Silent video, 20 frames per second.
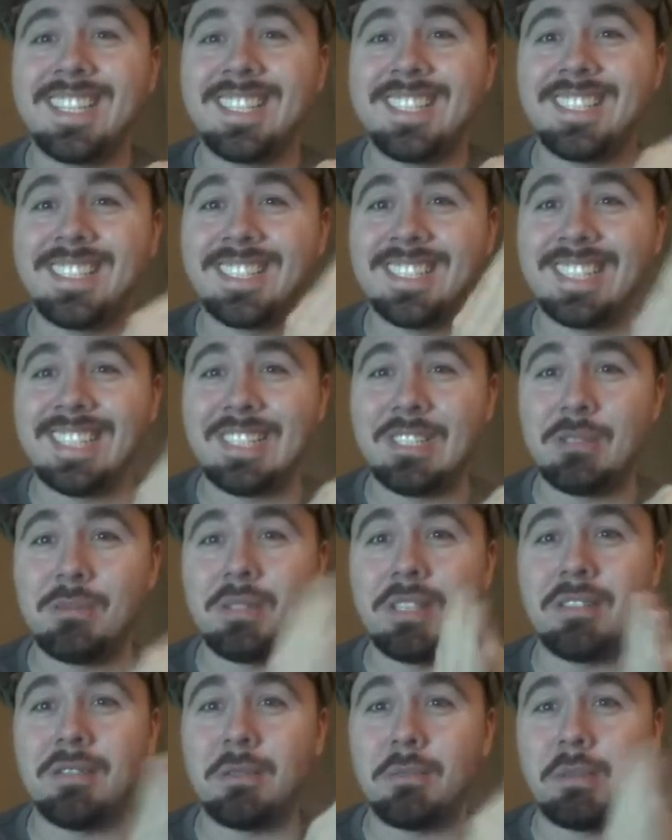just a little
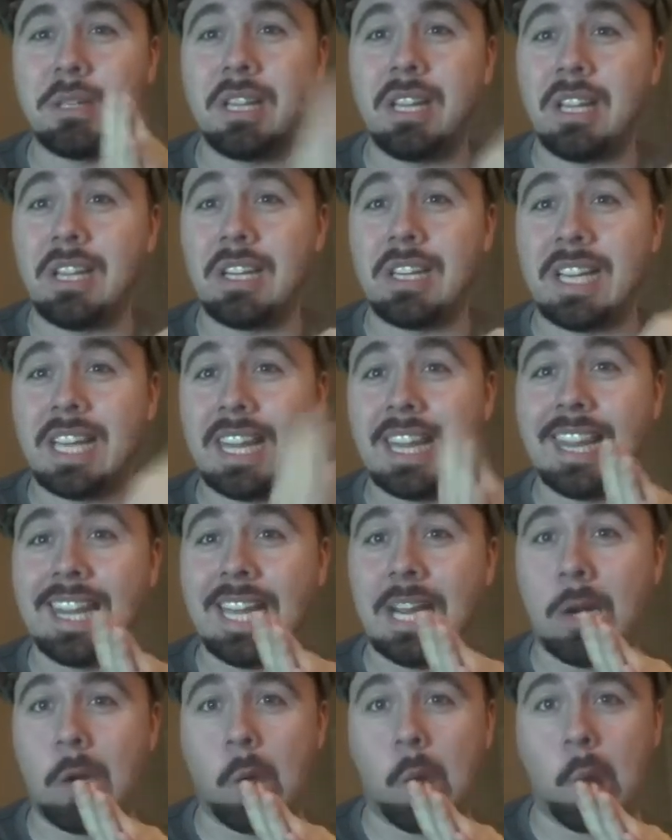bit of a plug
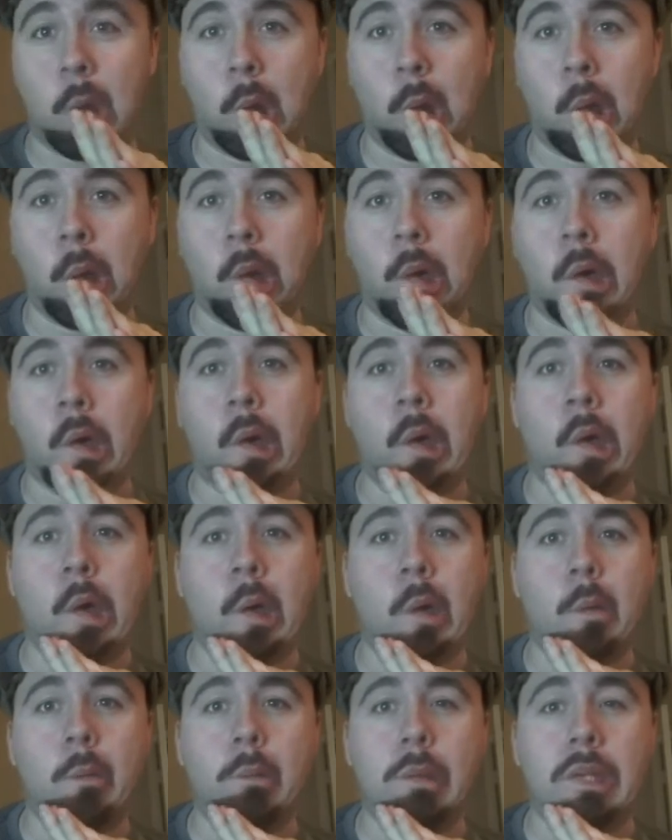there.
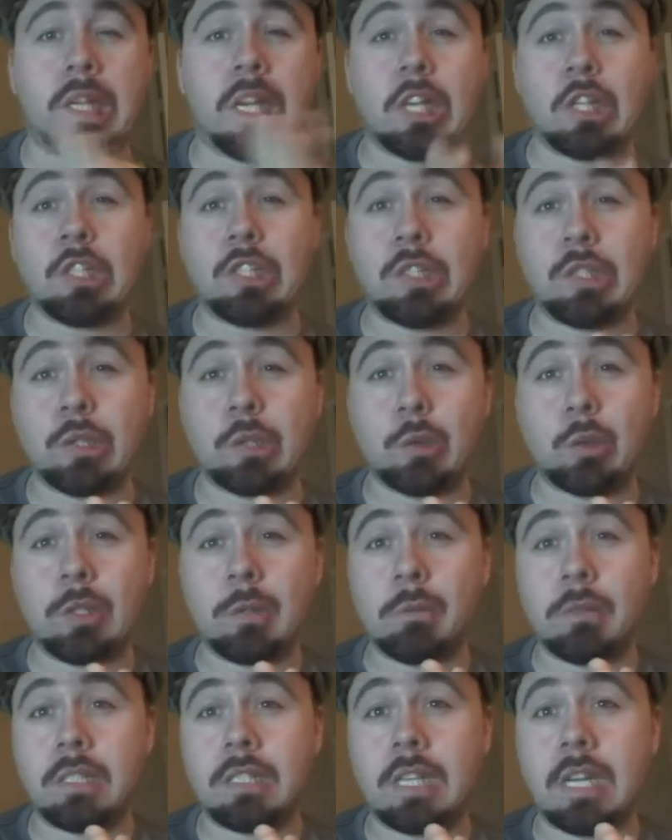But yeah, she's
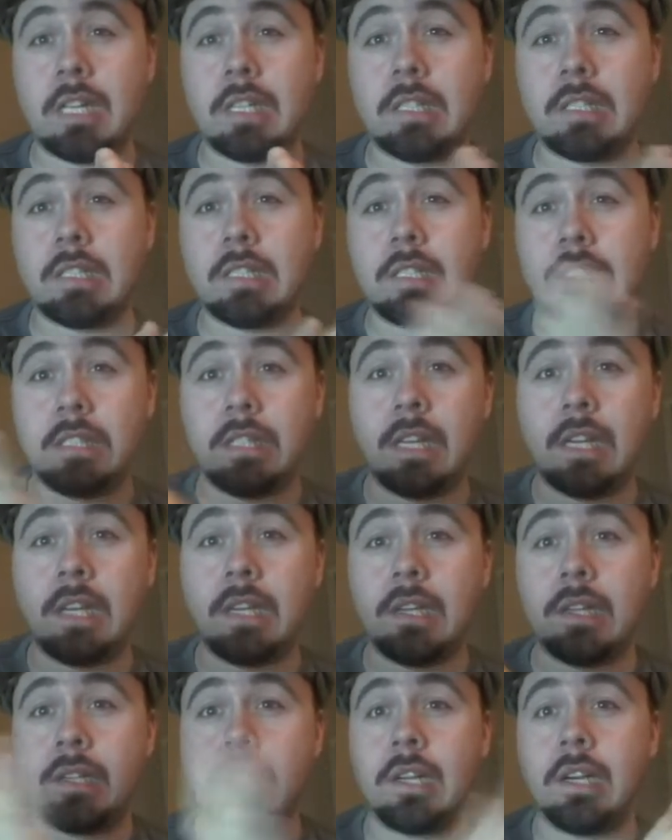extremely talented,
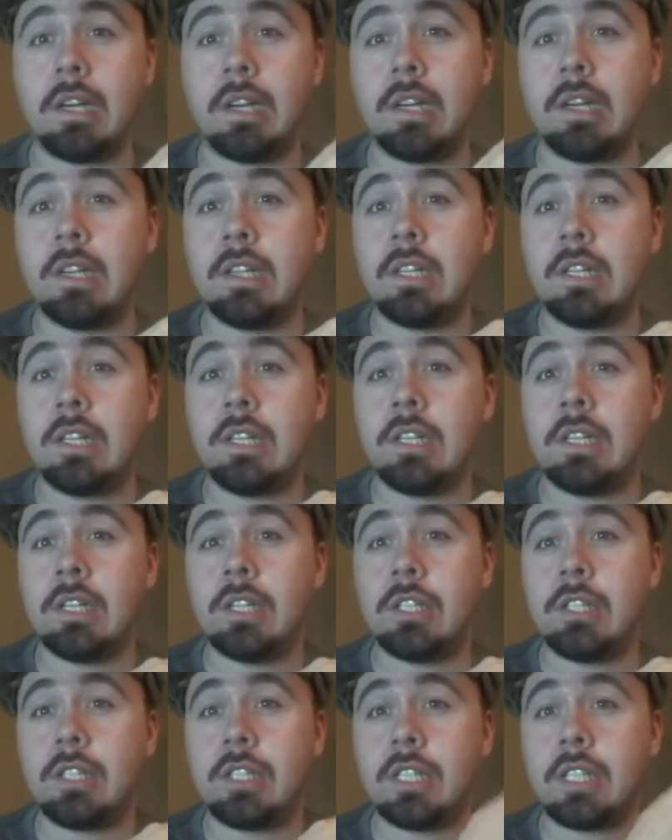and uh,
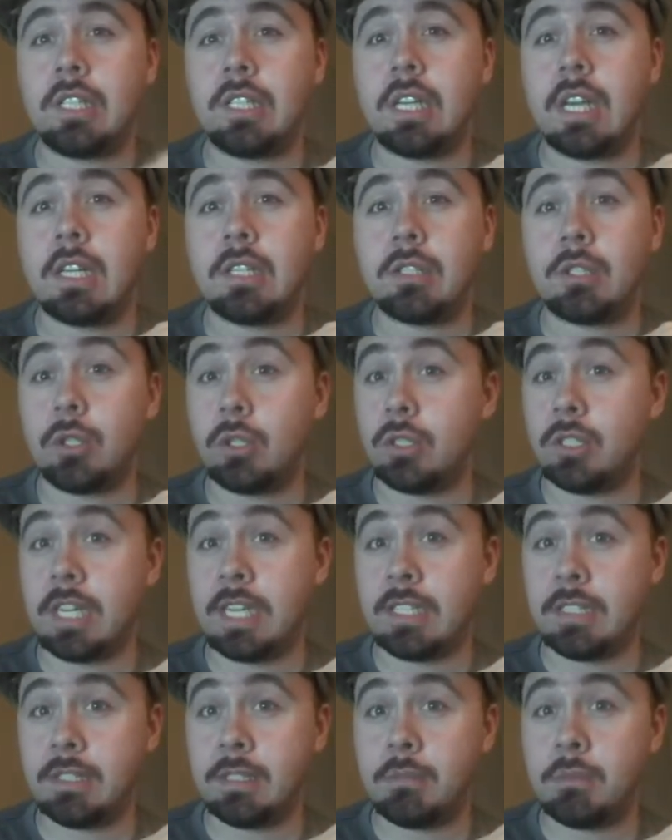she has good
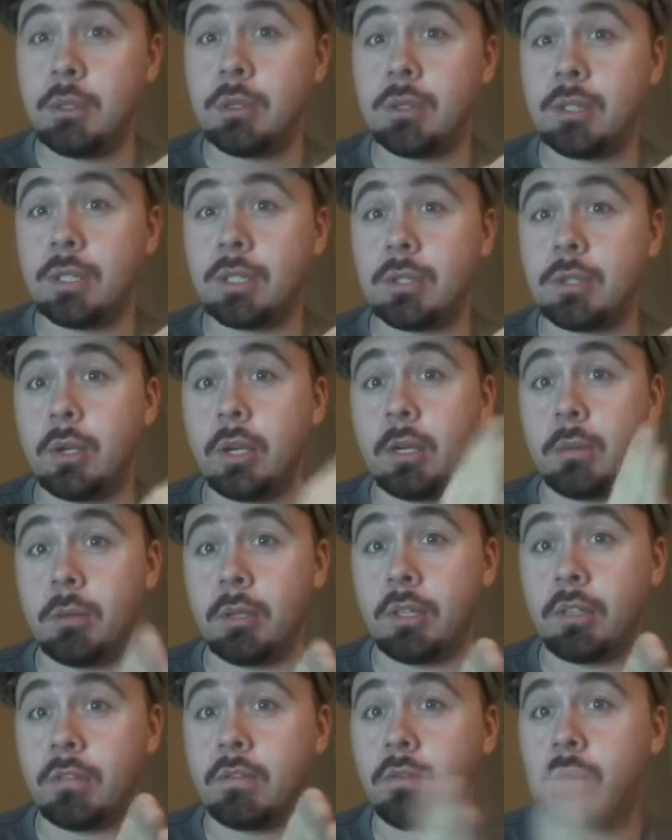taste in music, so I'm
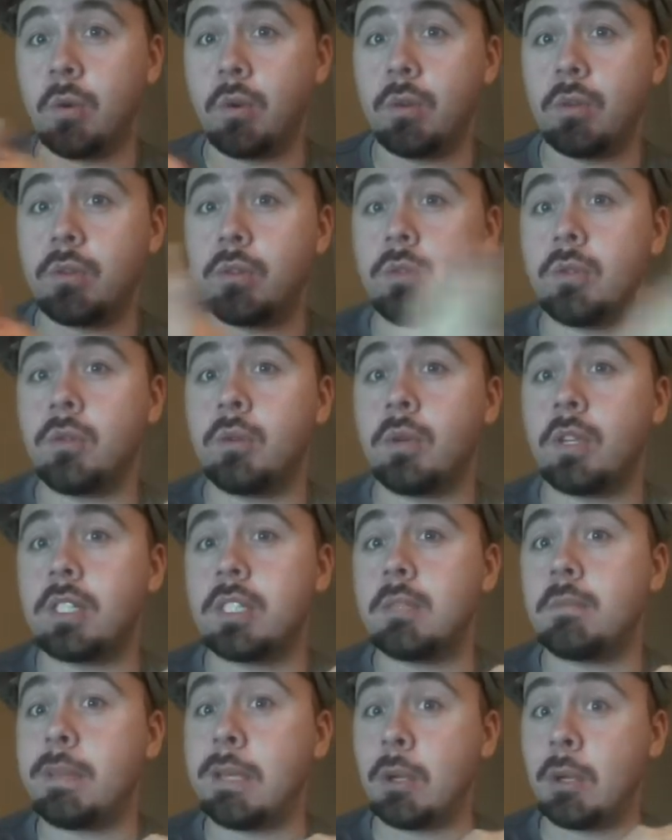looking forward to
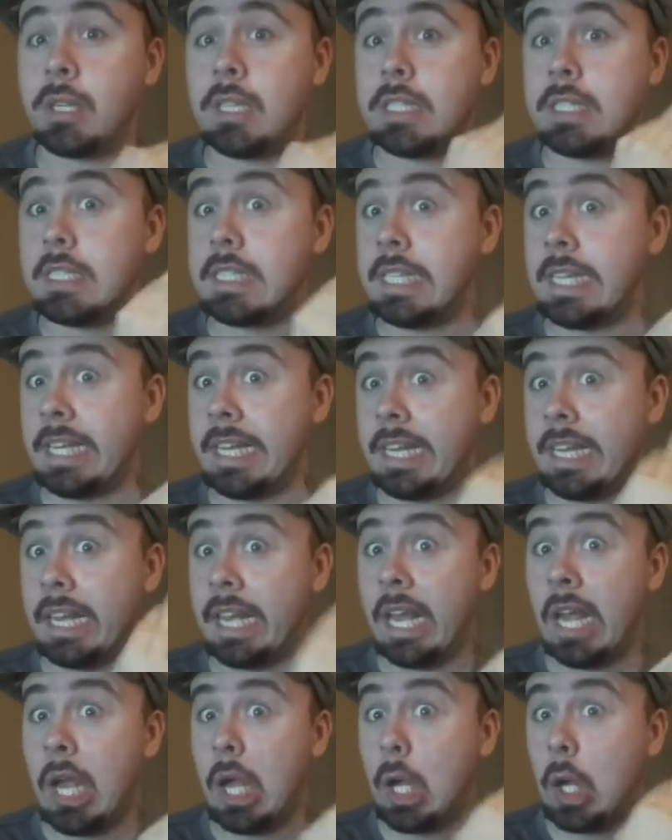experiencing
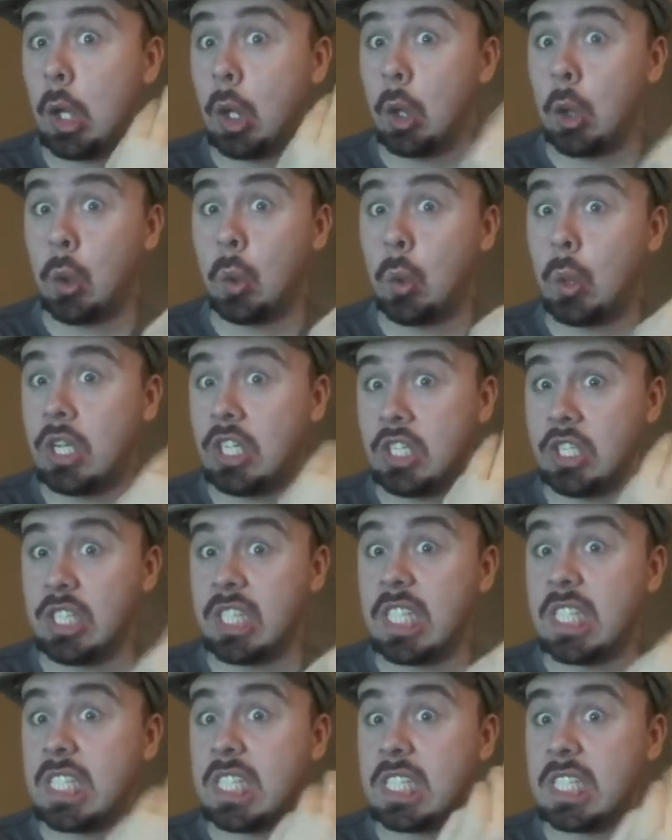what
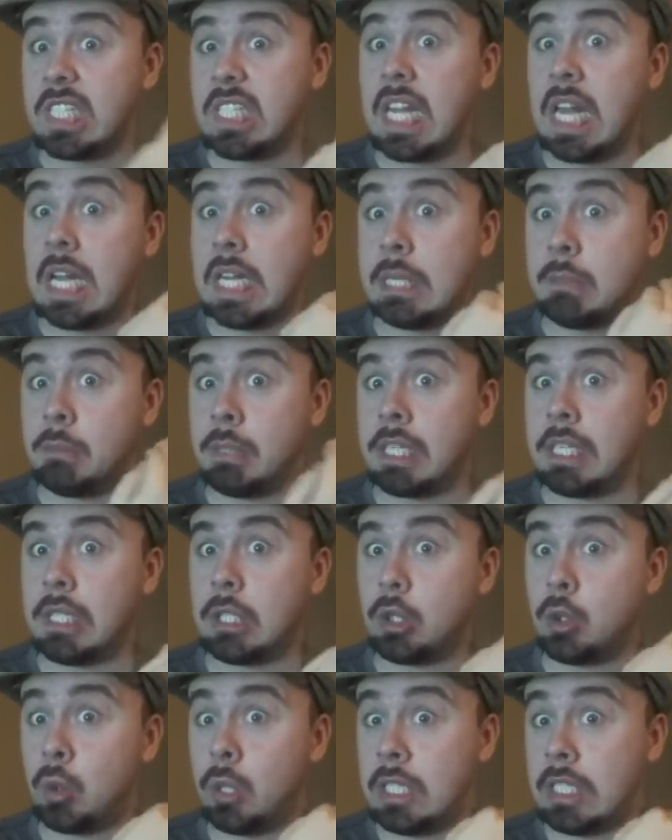she is telling me
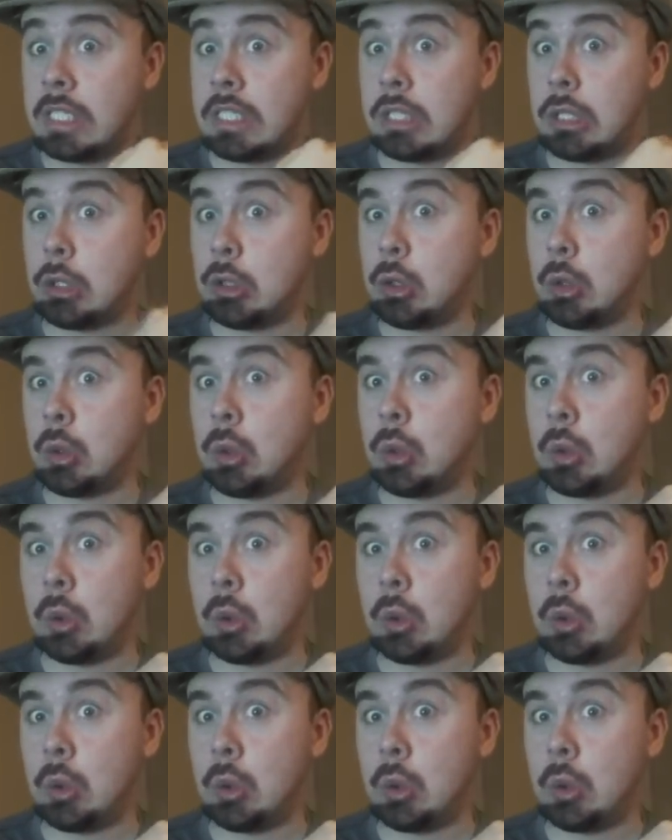to listen to.